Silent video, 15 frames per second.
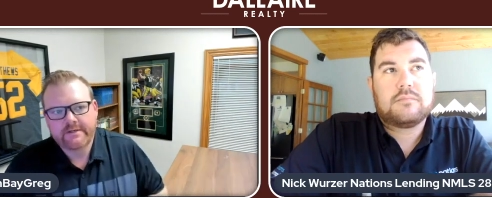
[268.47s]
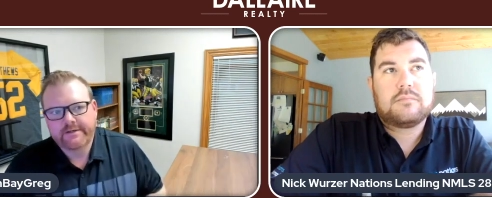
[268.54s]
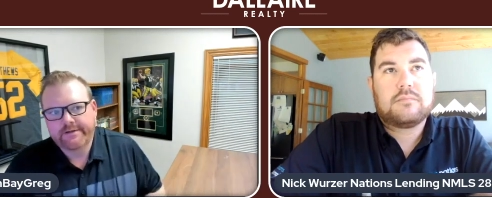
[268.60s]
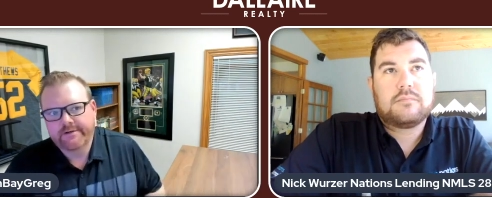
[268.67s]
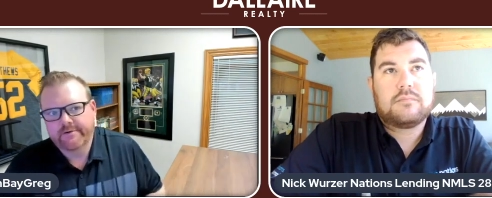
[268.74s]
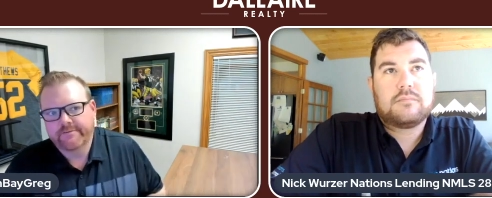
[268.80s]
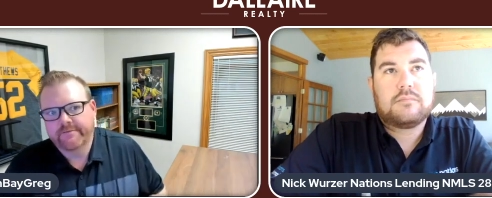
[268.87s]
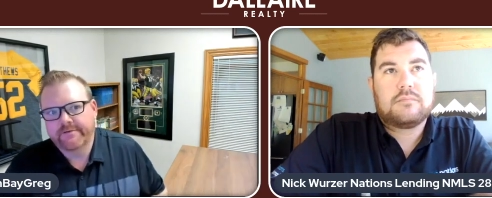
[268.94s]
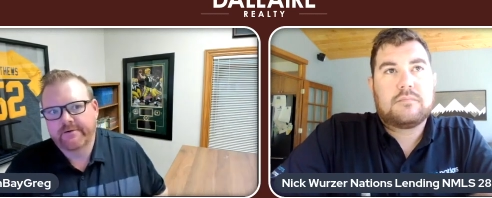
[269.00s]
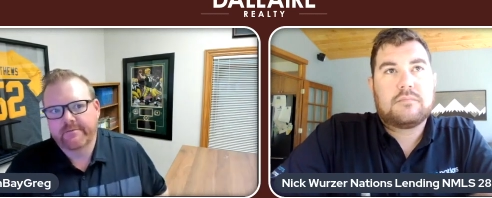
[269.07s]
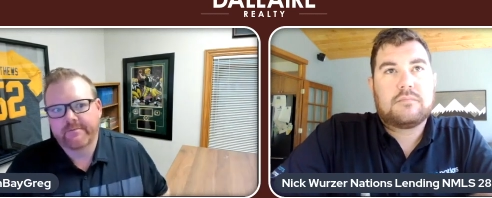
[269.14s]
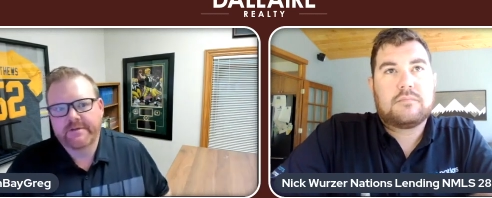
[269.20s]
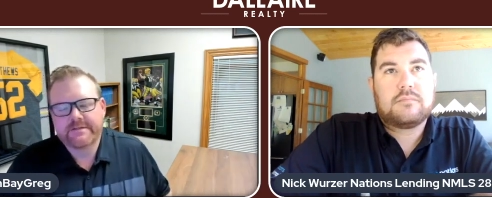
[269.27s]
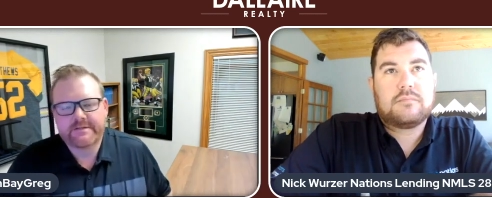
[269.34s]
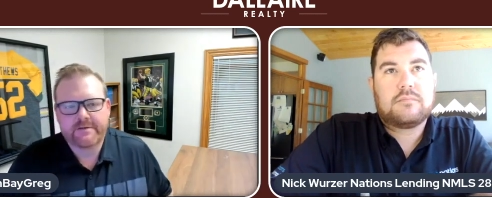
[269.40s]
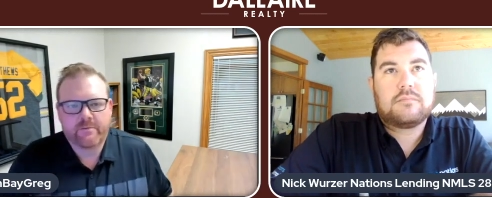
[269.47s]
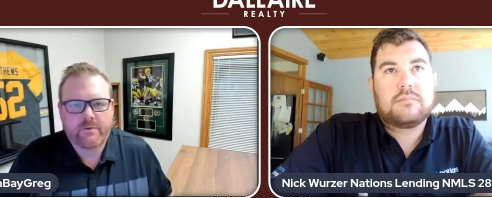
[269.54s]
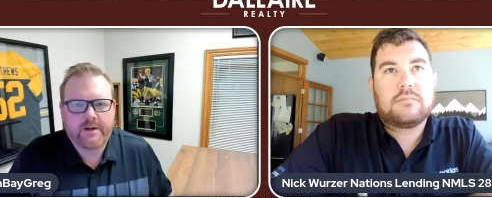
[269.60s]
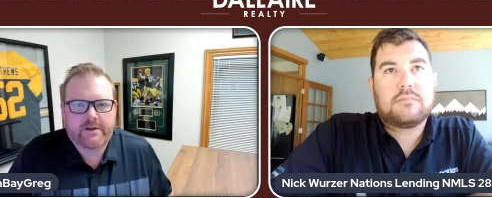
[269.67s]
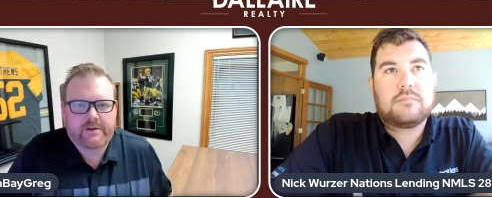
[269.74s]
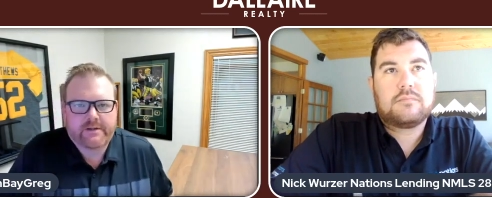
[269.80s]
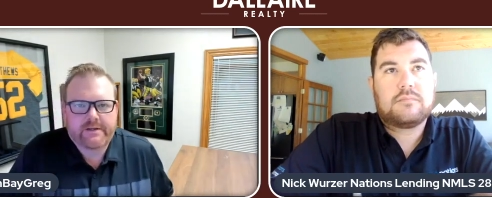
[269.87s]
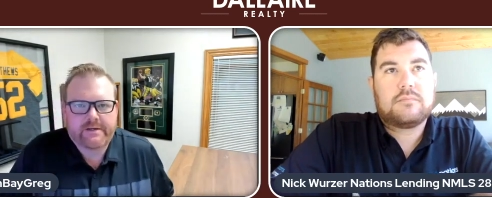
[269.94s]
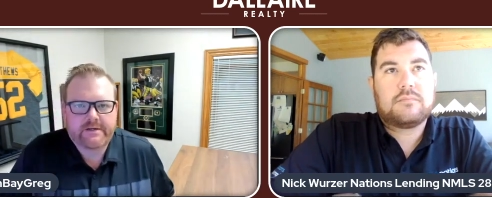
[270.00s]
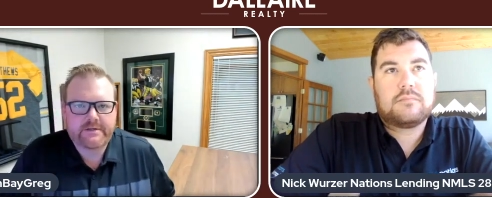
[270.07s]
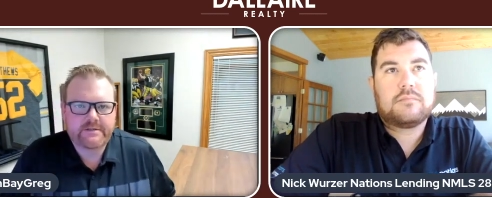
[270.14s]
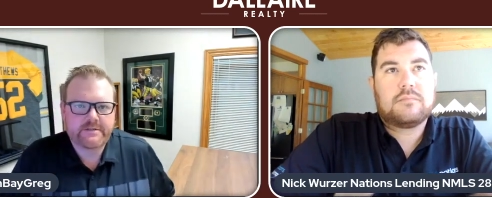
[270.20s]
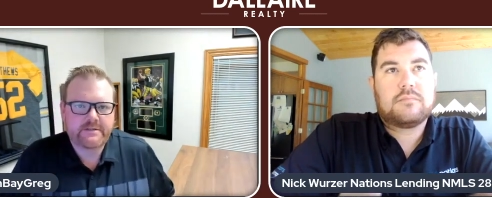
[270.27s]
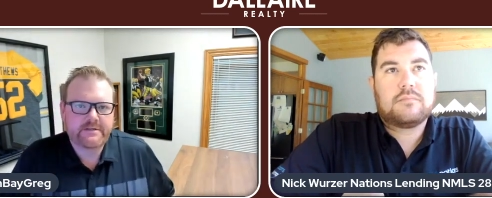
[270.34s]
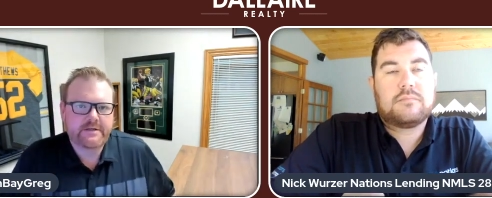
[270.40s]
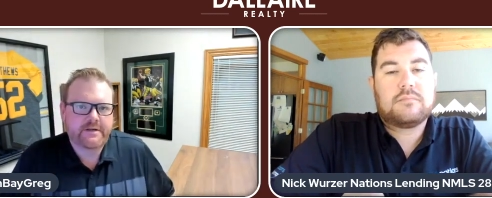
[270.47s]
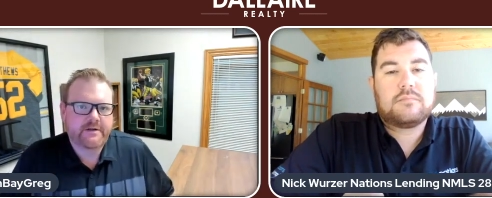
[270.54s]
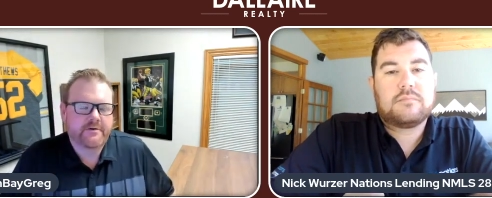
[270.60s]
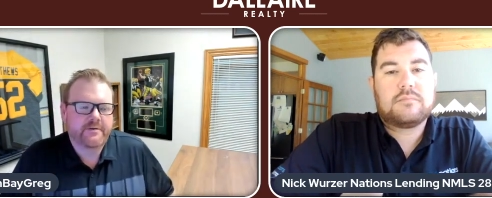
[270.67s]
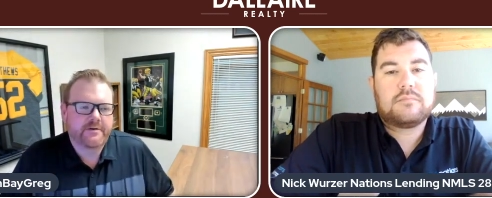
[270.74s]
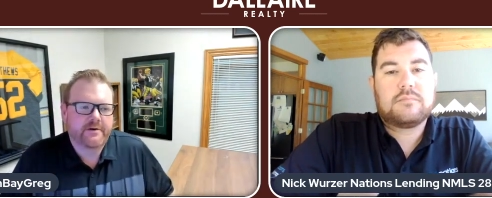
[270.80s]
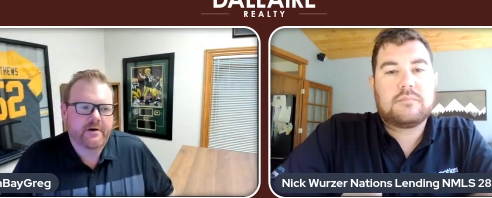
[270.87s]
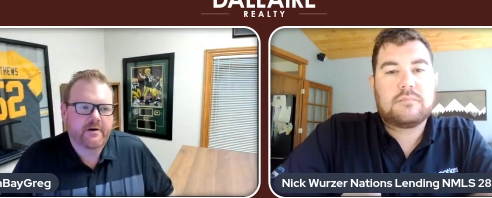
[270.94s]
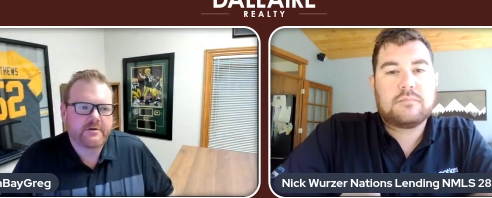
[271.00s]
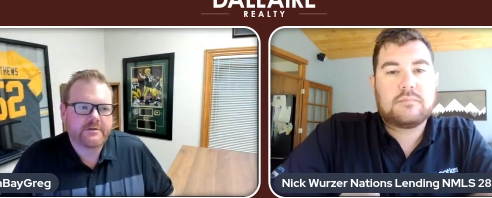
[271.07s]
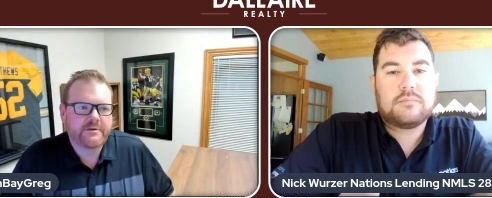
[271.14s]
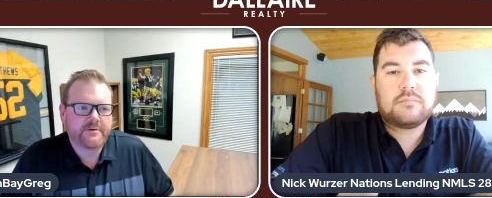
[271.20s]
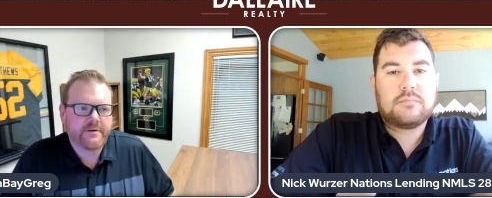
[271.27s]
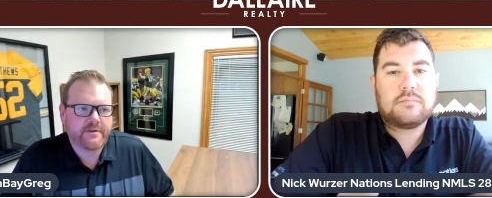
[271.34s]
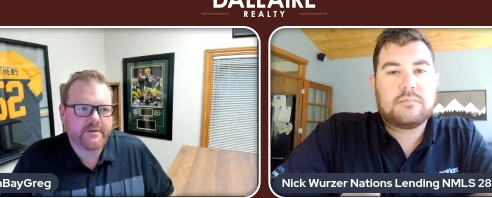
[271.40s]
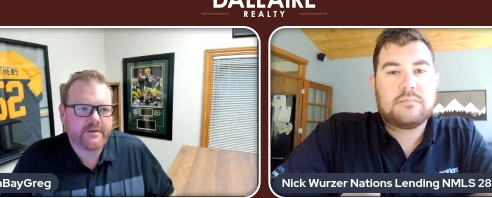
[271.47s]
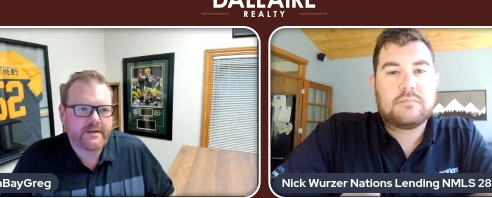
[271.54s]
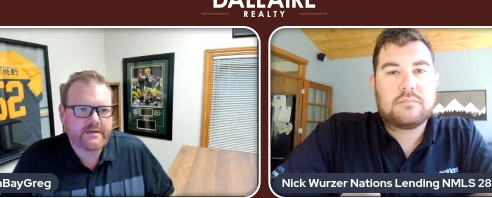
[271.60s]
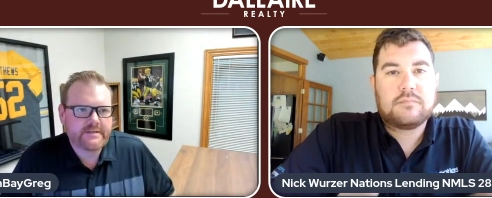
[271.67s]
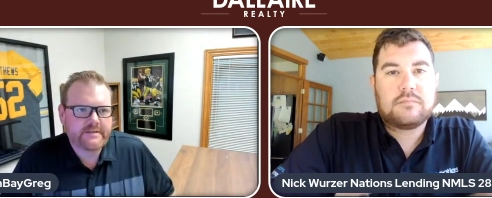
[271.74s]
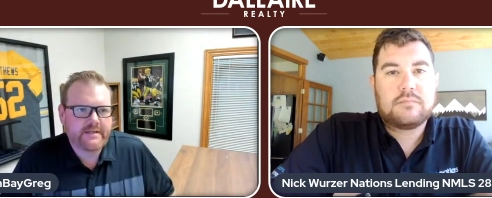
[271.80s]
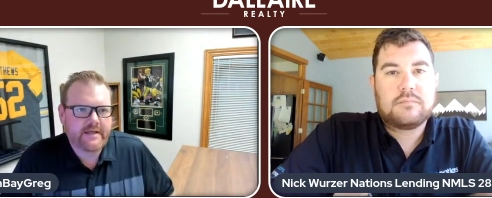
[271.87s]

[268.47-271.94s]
Speaker 1: if they're missing railings, there are certain things